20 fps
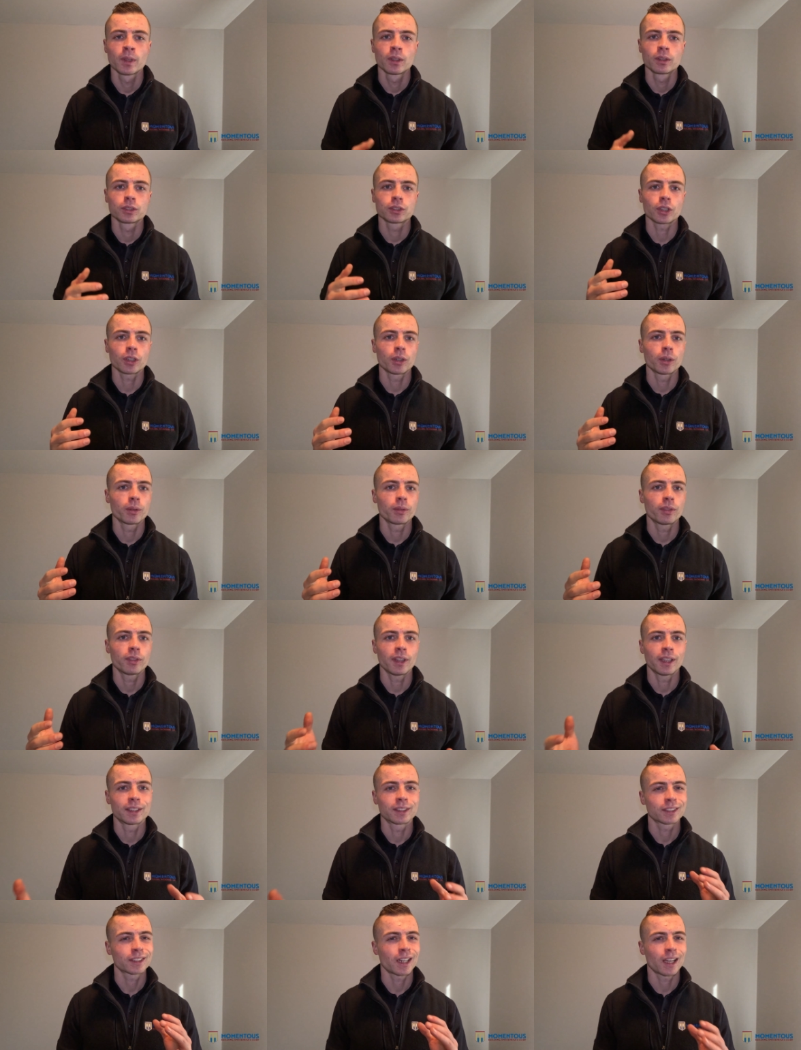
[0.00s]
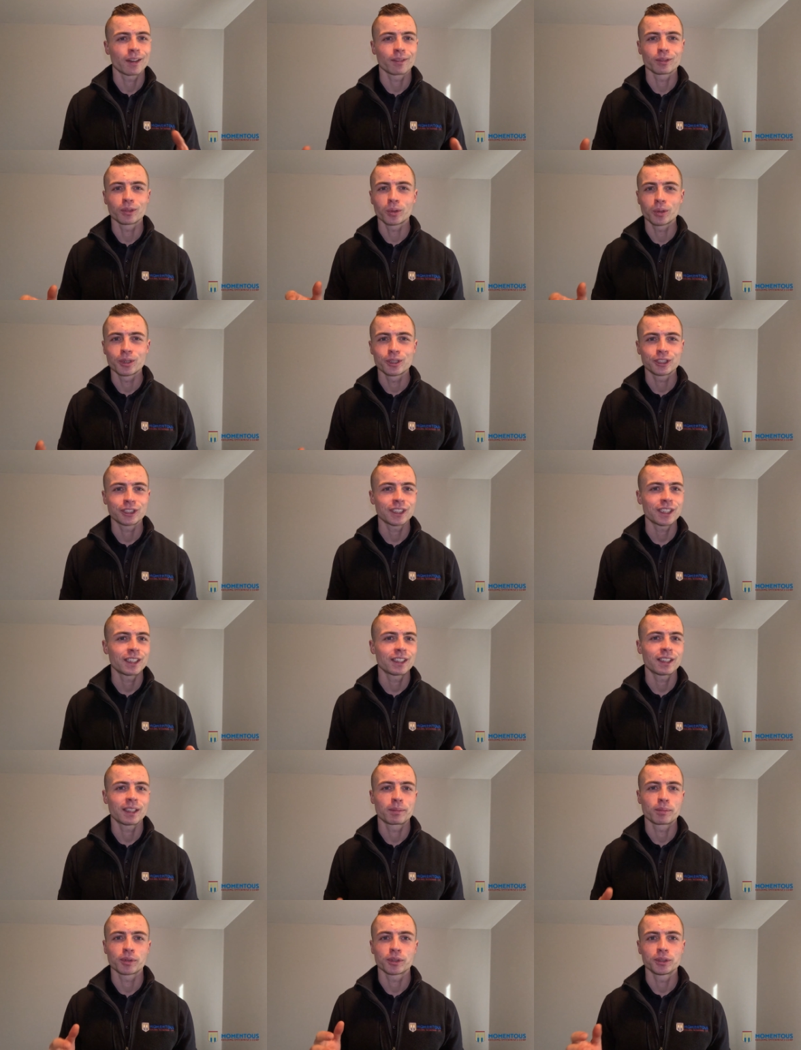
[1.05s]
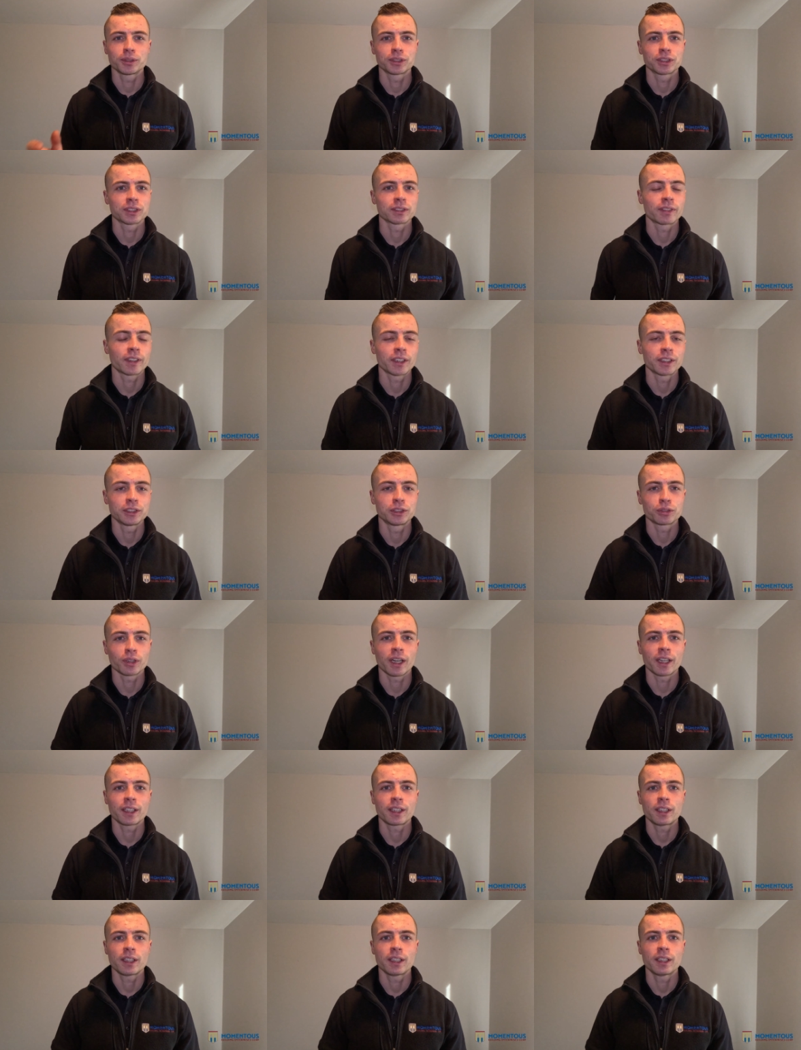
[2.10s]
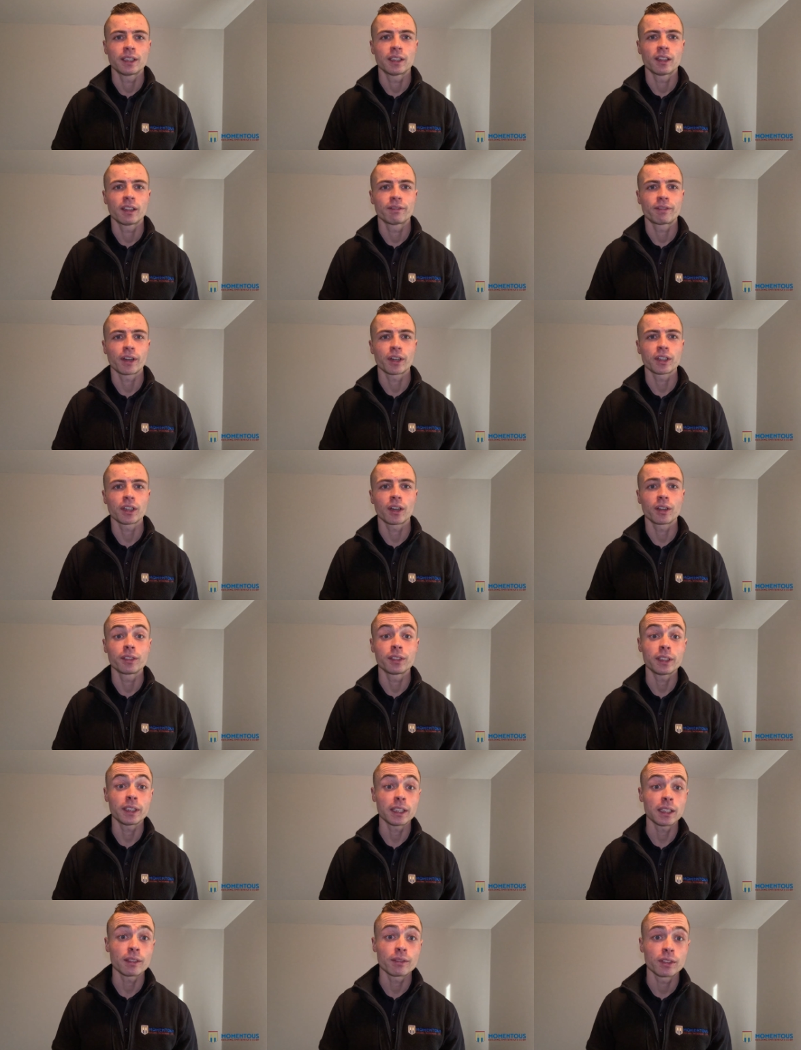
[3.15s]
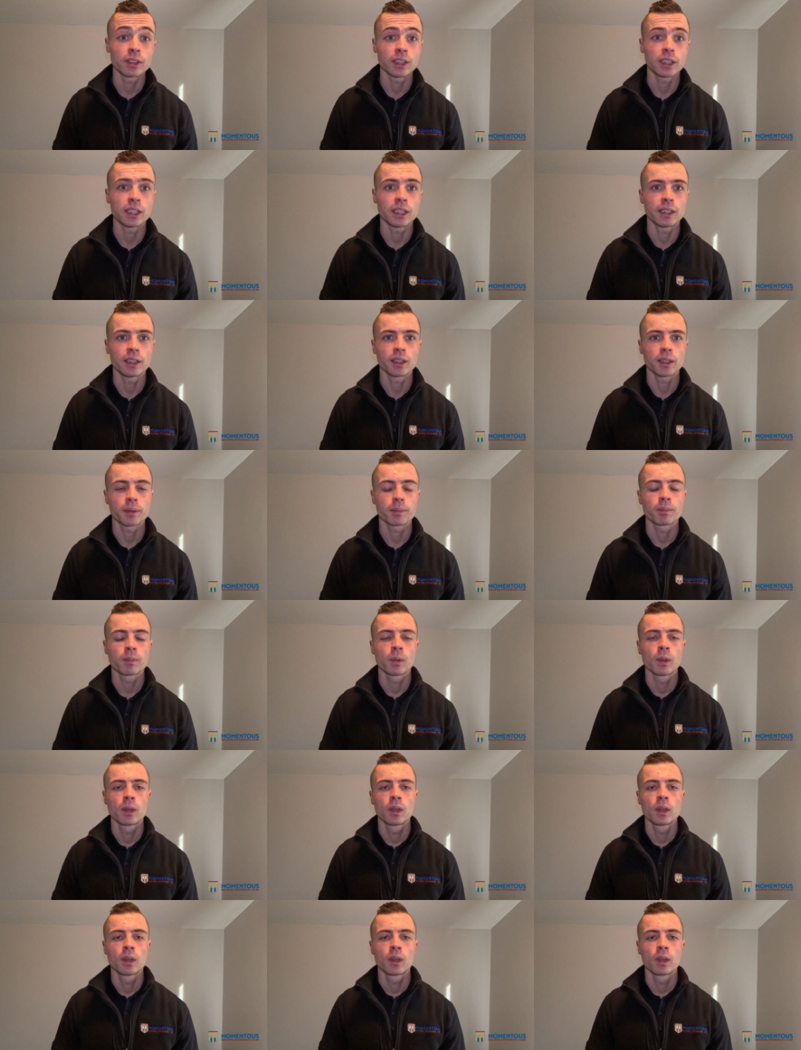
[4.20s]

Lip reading: so it's kind of noisy. It produces a very dry heat, very uneven heating.